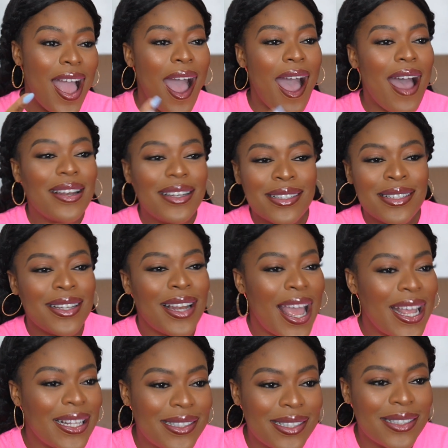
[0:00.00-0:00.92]
And this
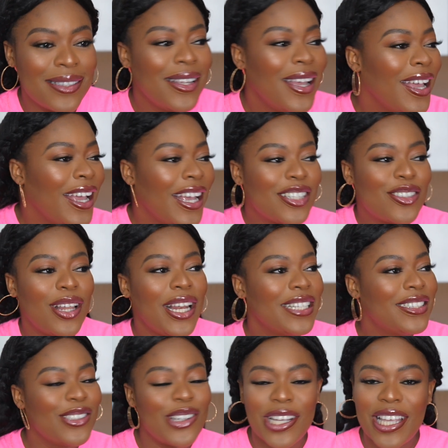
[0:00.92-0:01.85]
lighting is not
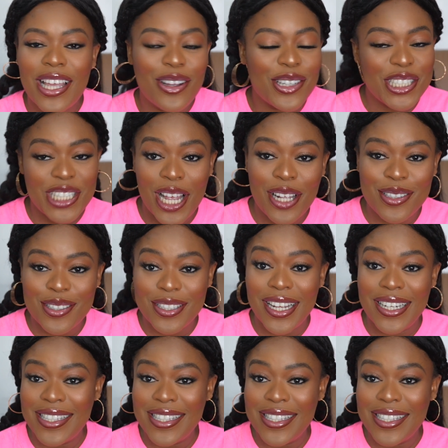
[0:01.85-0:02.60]
letting your girl shine today.